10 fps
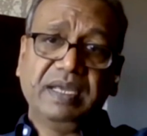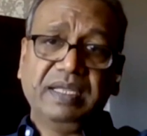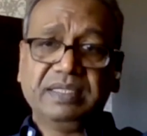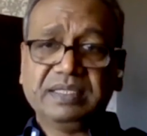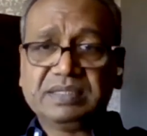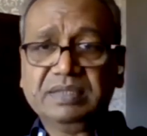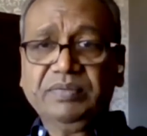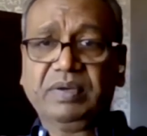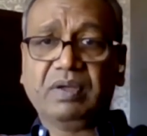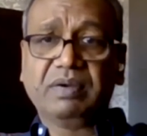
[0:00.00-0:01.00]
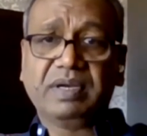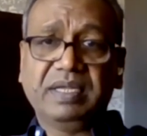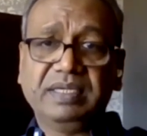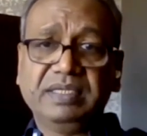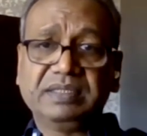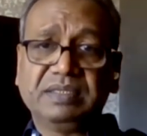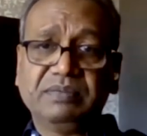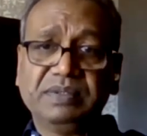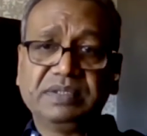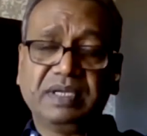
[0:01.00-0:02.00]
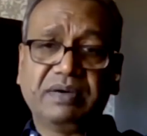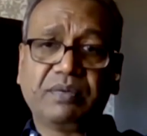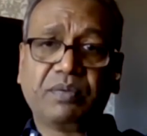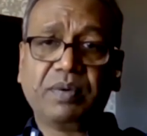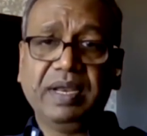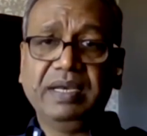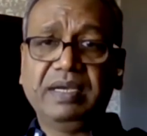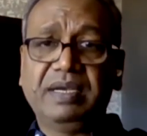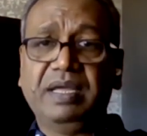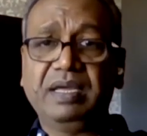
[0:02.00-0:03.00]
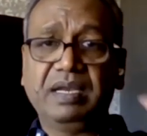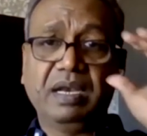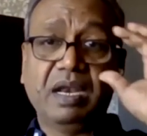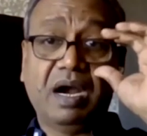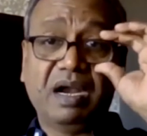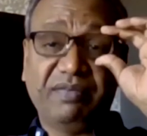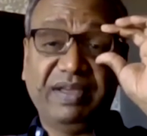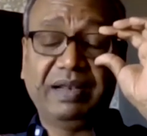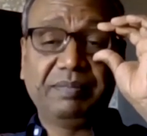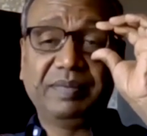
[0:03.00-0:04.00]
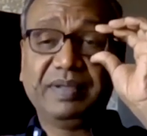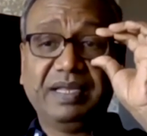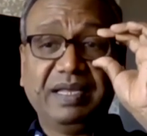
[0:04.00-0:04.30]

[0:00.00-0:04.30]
And this is one organization which can really take a lot of help